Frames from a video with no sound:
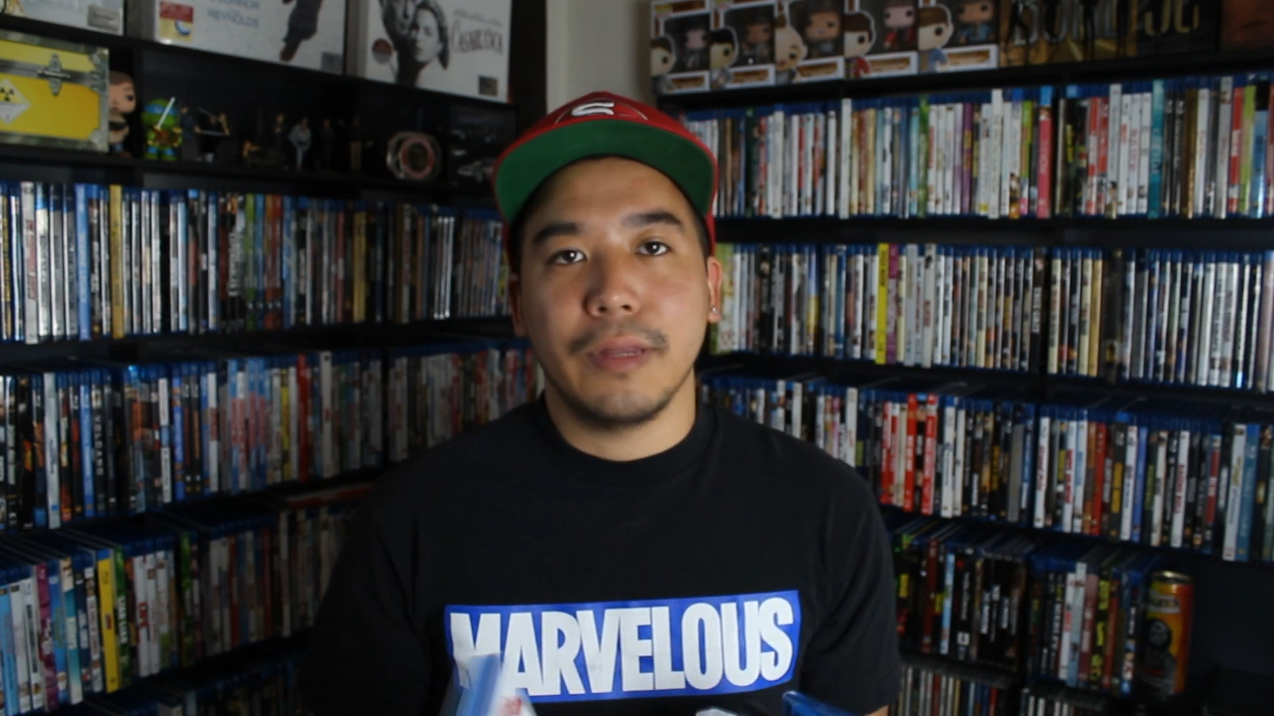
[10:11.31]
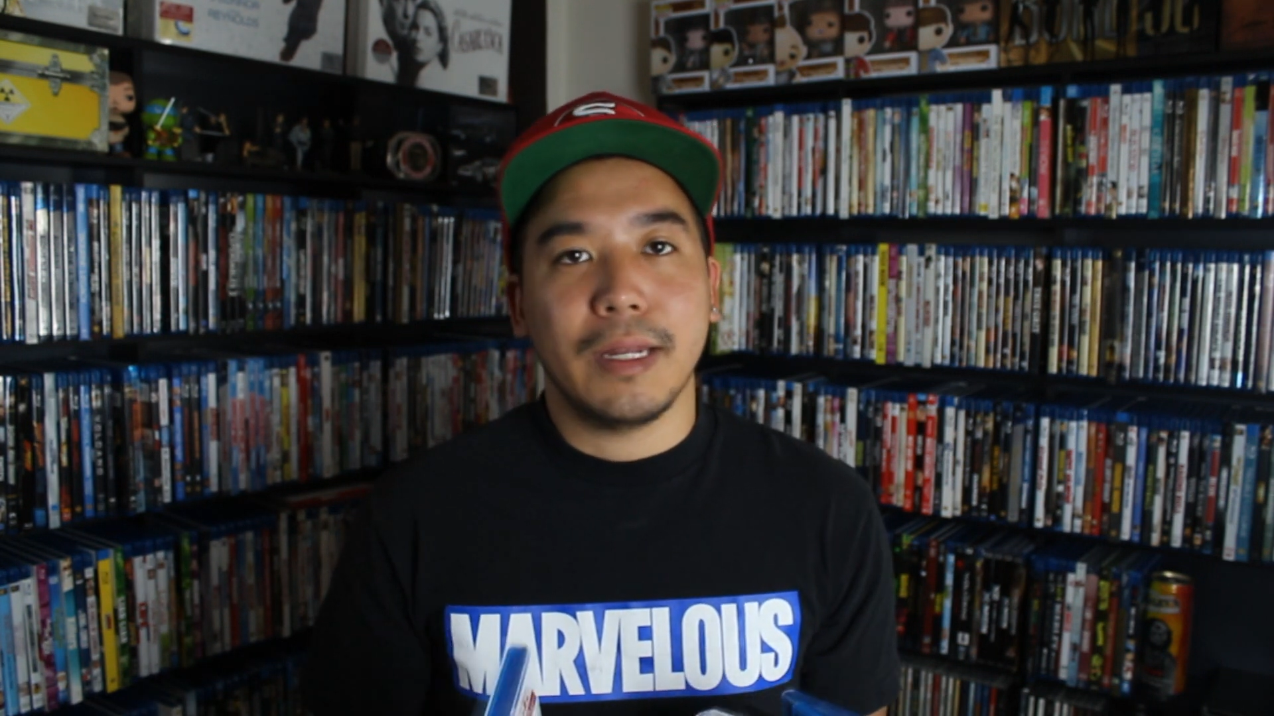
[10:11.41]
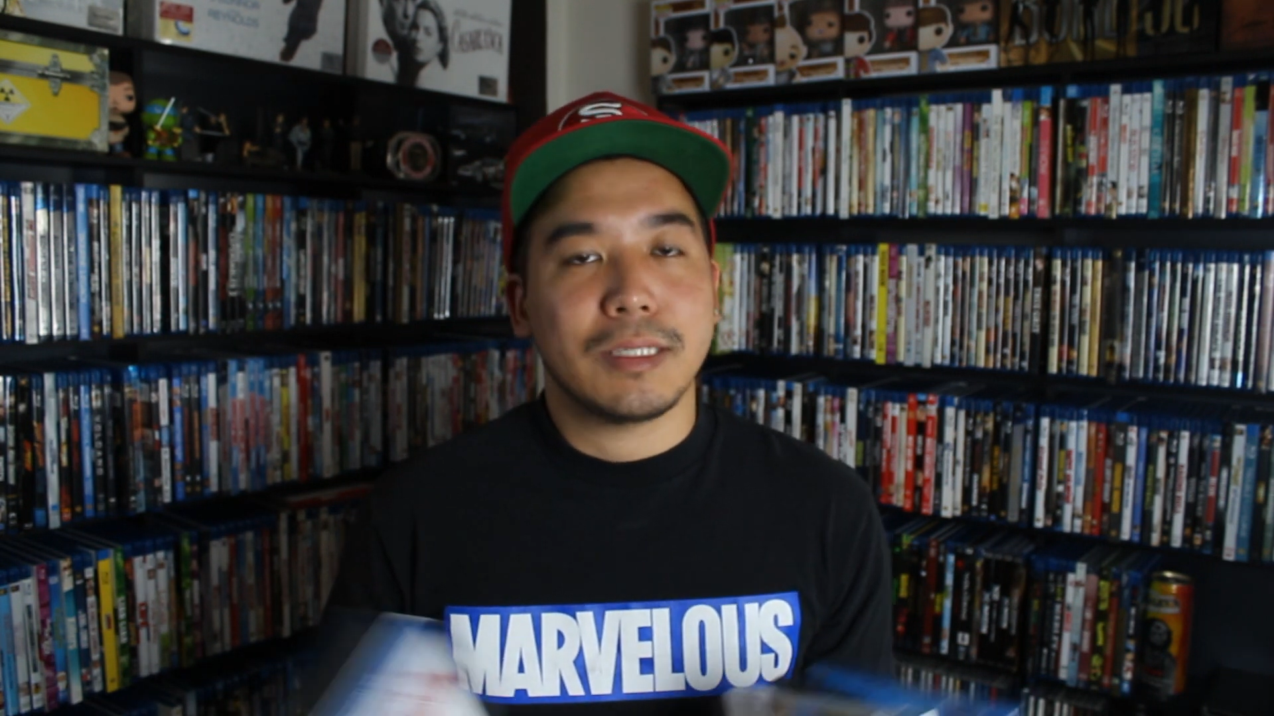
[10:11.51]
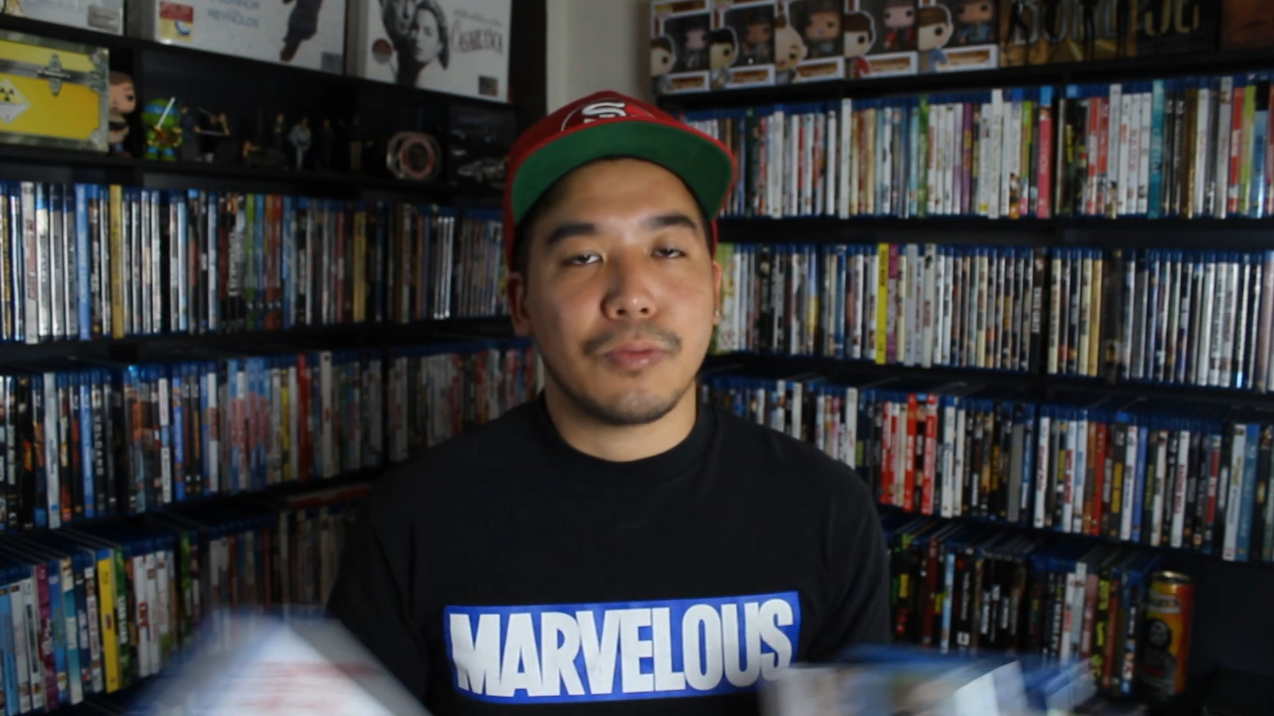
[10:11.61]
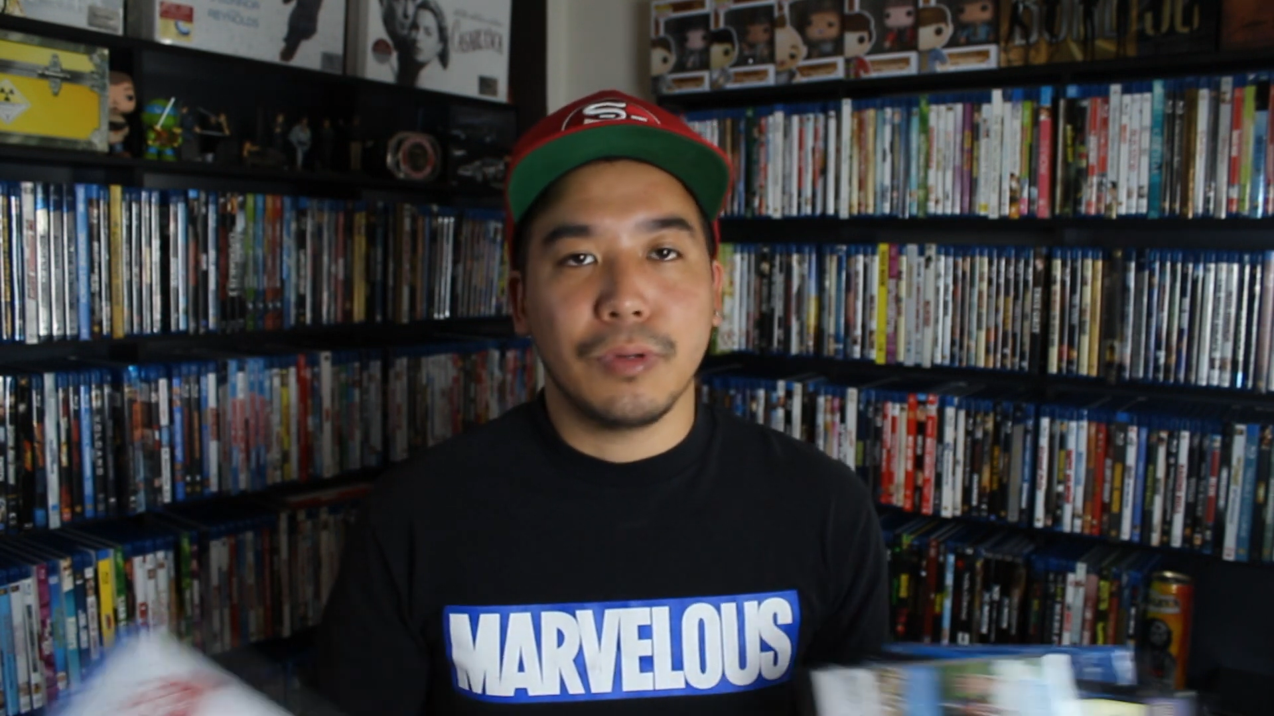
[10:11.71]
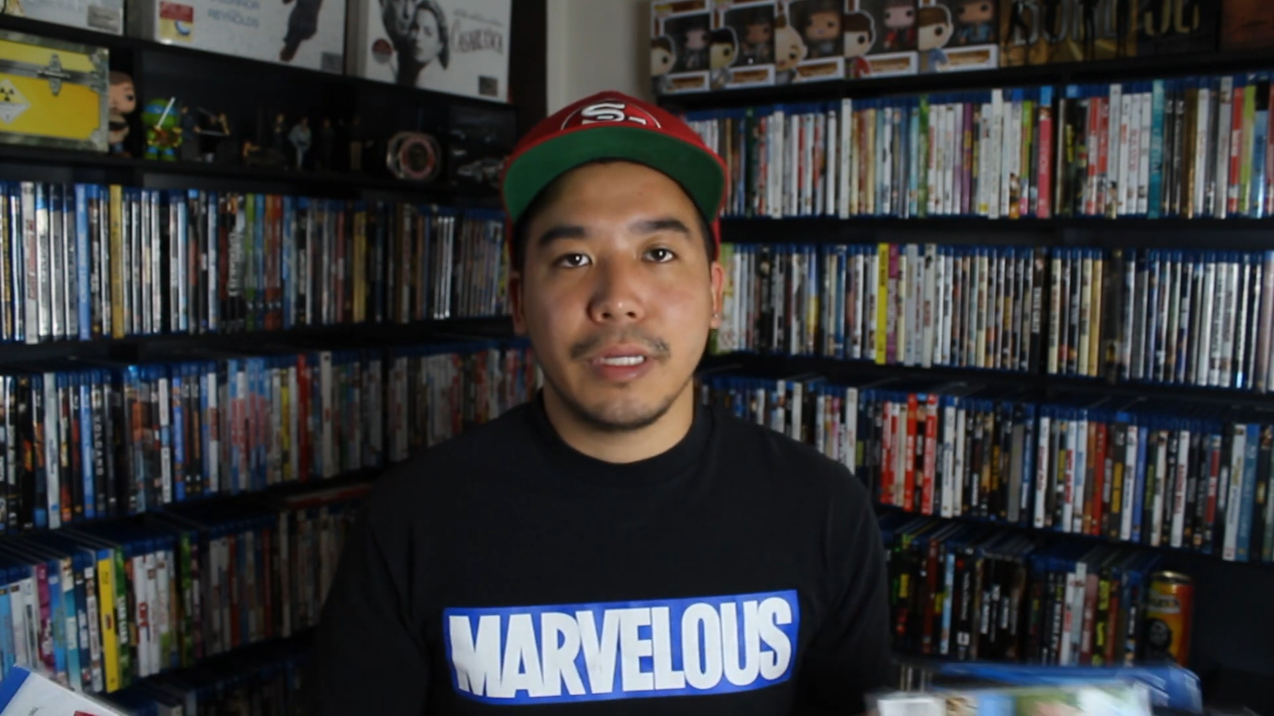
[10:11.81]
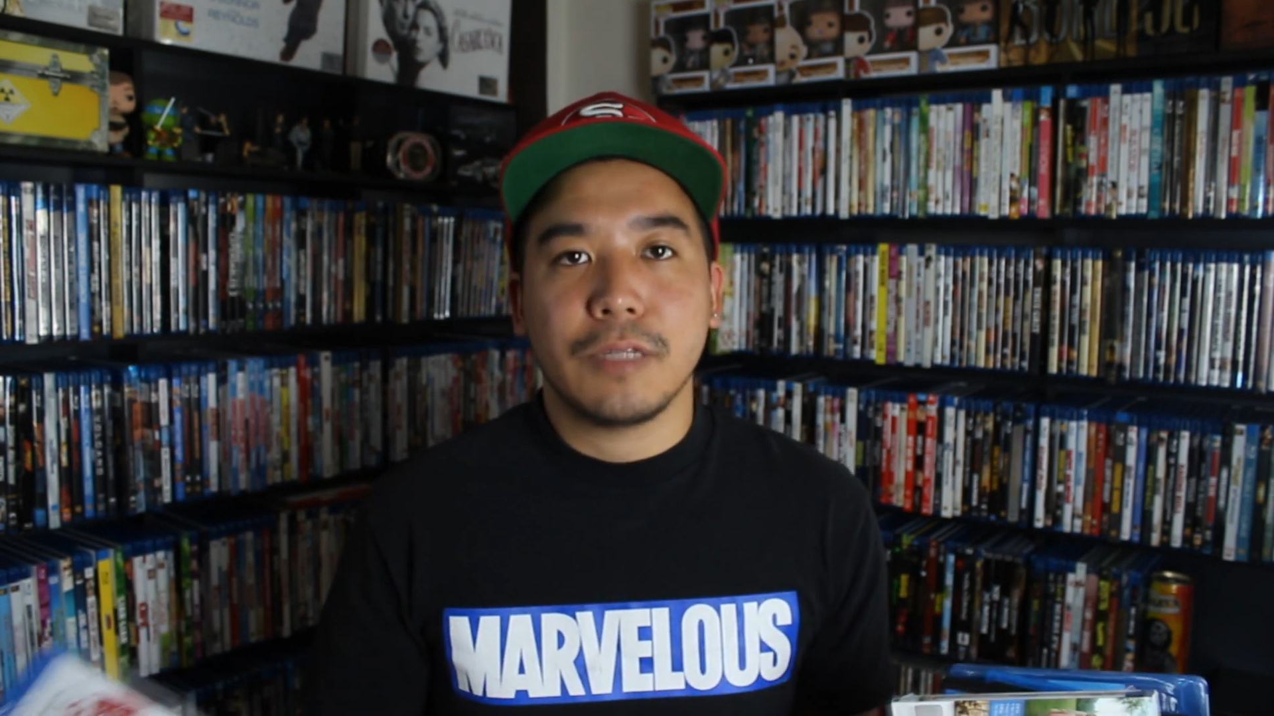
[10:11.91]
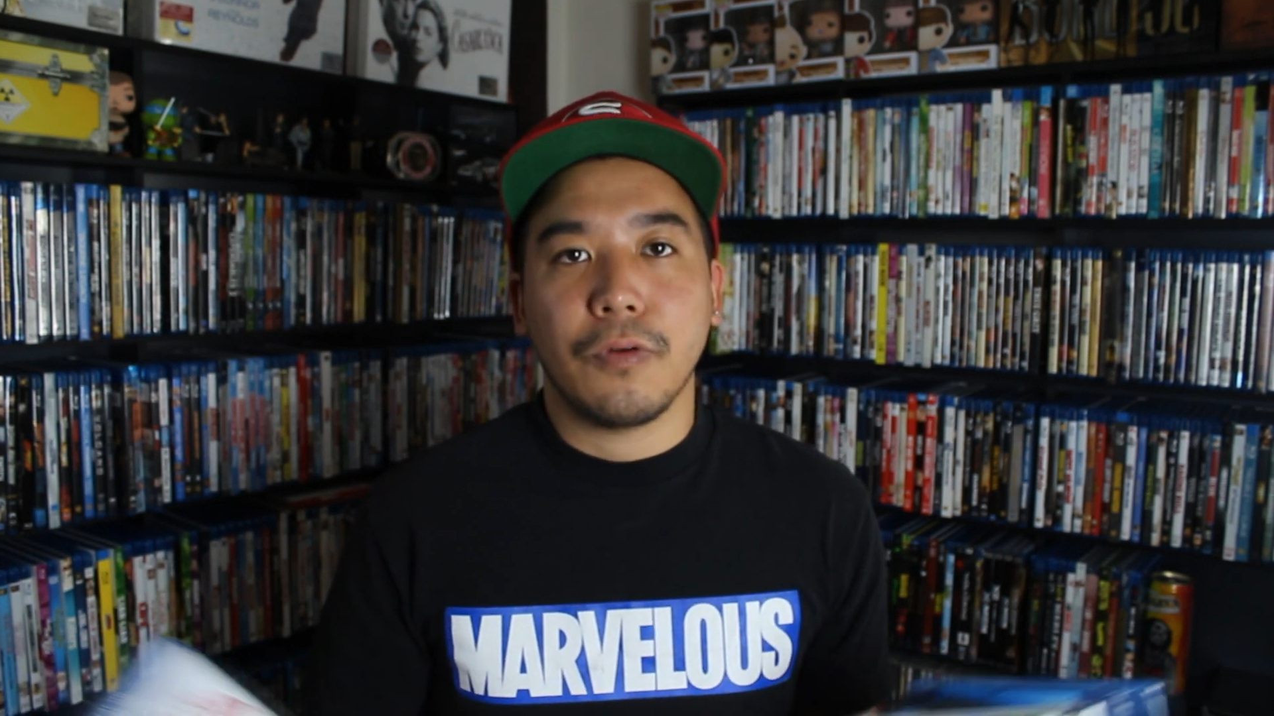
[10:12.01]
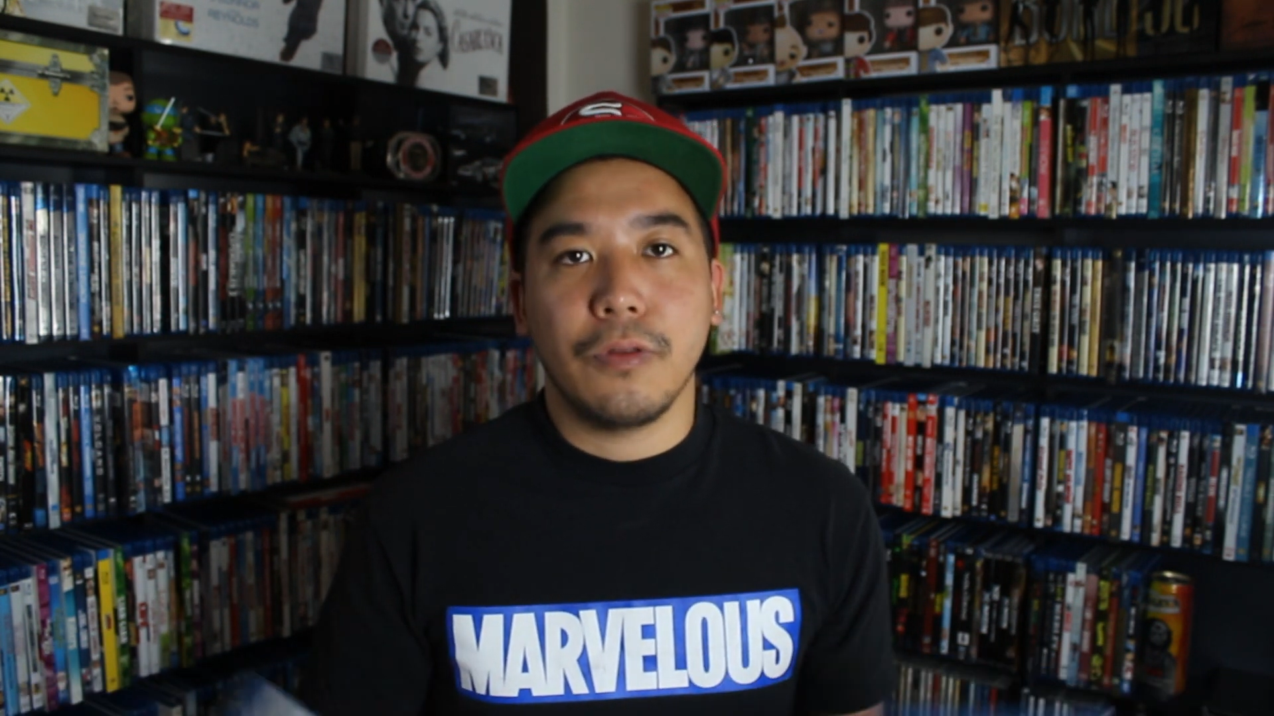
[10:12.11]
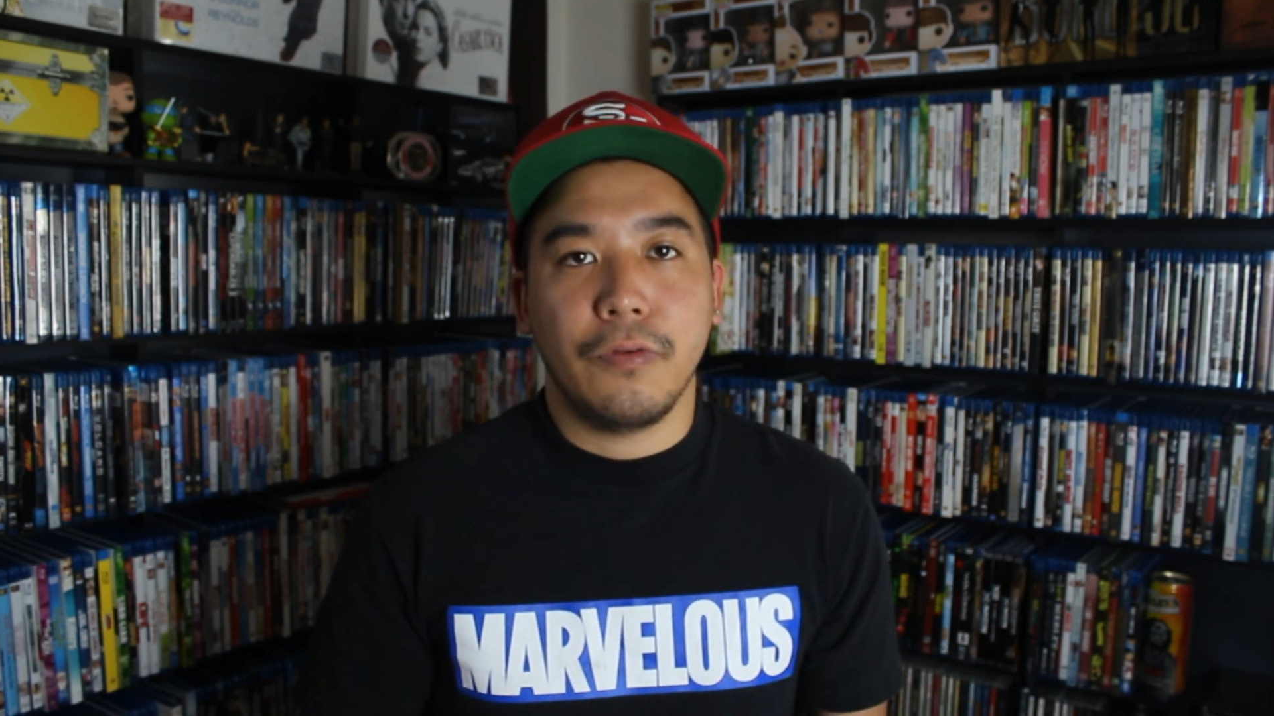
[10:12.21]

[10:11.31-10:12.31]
that it's released for